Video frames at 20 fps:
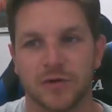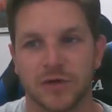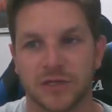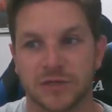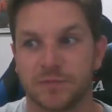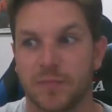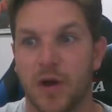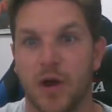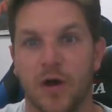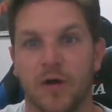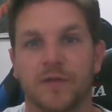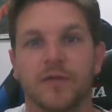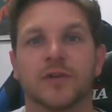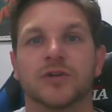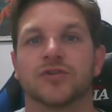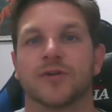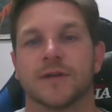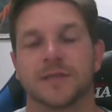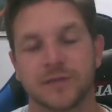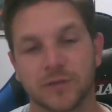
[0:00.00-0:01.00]
as part of the
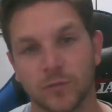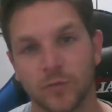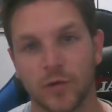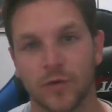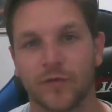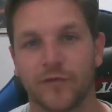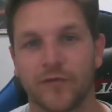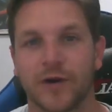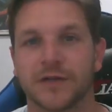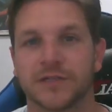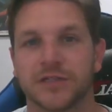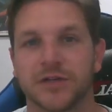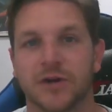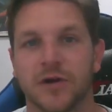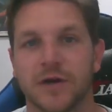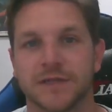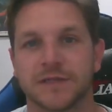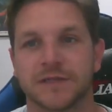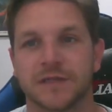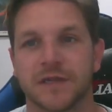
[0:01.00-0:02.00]
Jurassic World
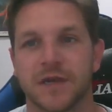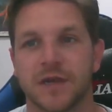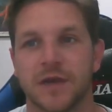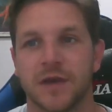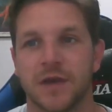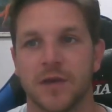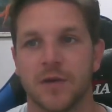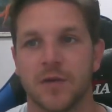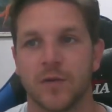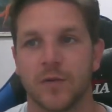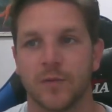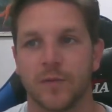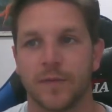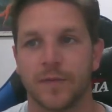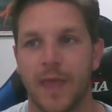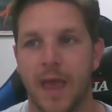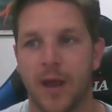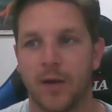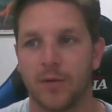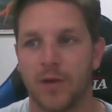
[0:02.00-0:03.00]
franchise.
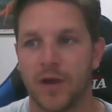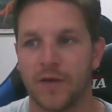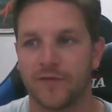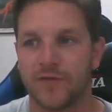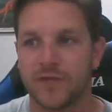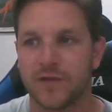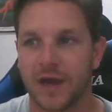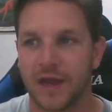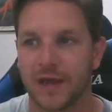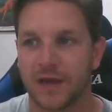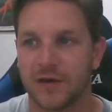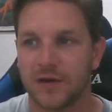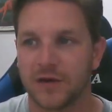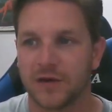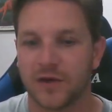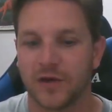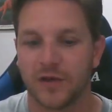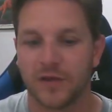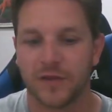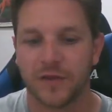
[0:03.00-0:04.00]
Now, if you take a look
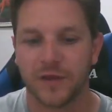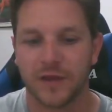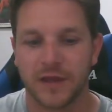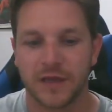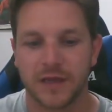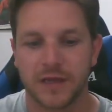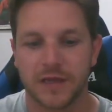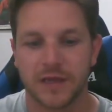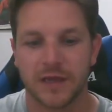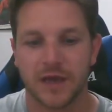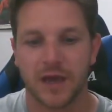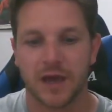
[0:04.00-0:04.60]
at the